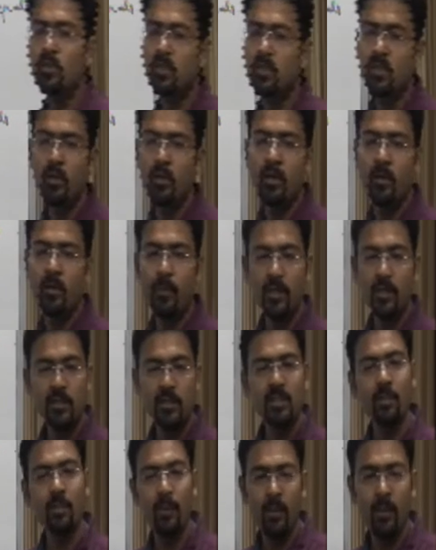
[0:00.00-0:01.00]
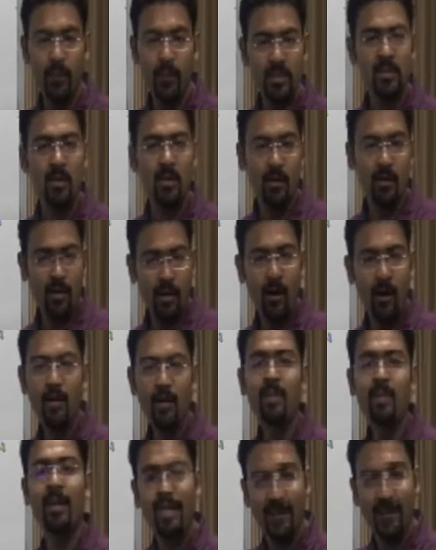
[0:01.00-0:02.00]
depression simply means a
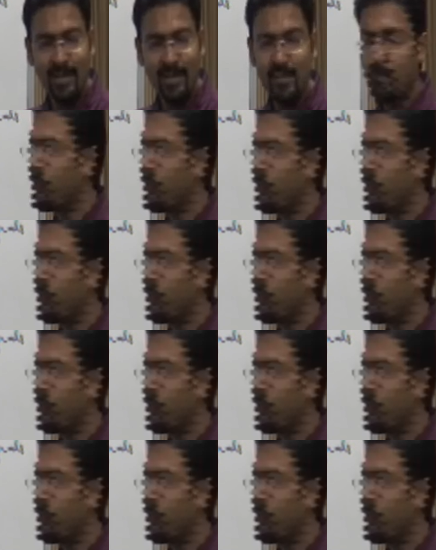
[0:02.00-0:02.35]
decrease in freezing